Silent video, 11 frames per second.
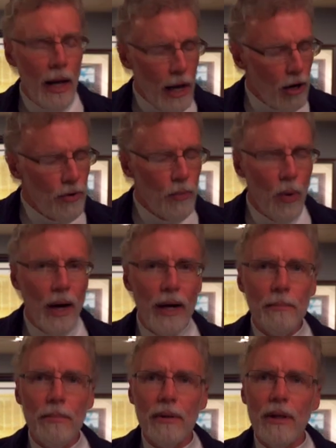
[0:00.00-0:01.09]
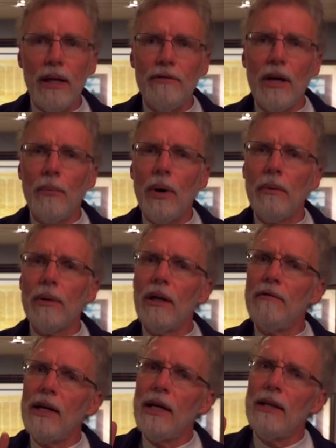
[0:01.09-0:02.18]
Ellen White believed that we were
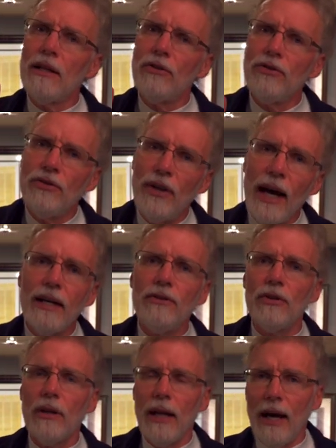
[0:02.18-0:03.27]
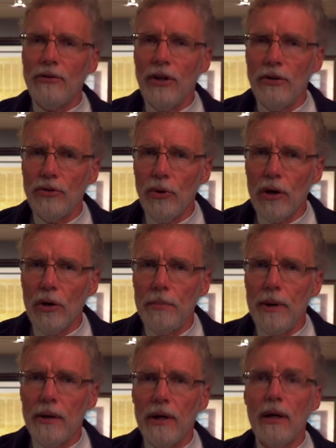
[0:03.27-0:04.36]
living in the second to last historical
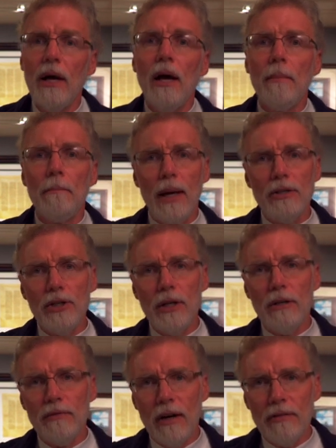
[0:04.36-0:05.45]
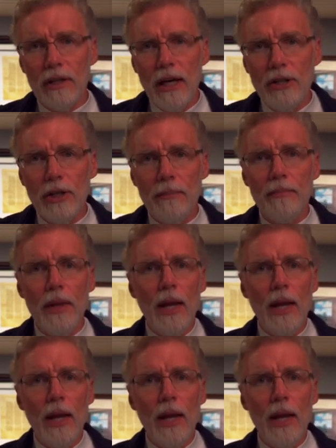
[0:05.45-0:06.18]
period mentioned in Revelation,